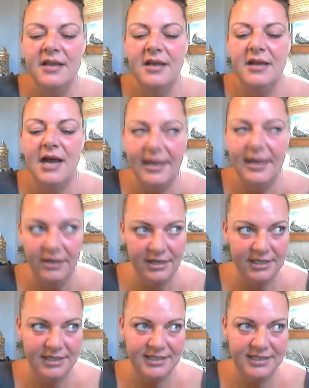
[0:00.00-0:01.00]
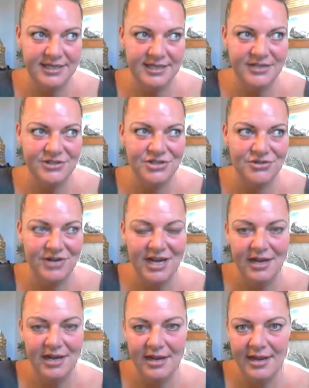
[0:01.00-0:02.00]
I look at this
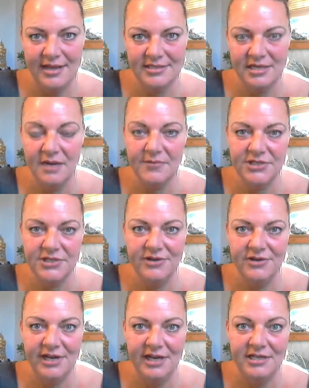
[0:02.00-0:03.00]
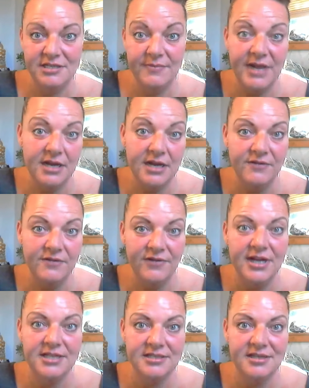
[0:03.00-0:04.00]
industry as an opportunity to make new
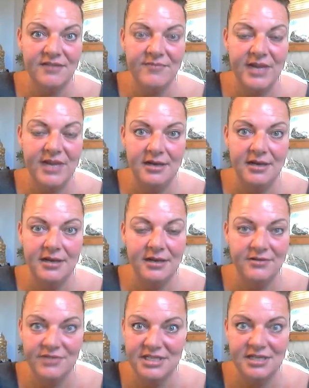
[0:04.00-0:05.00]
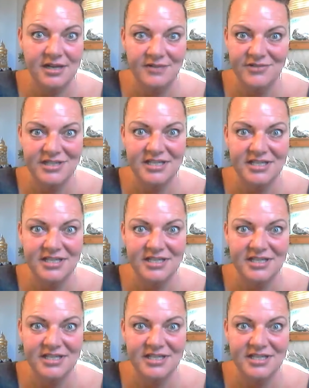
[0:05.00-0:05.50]
friends. I've made hundreds and hundreds and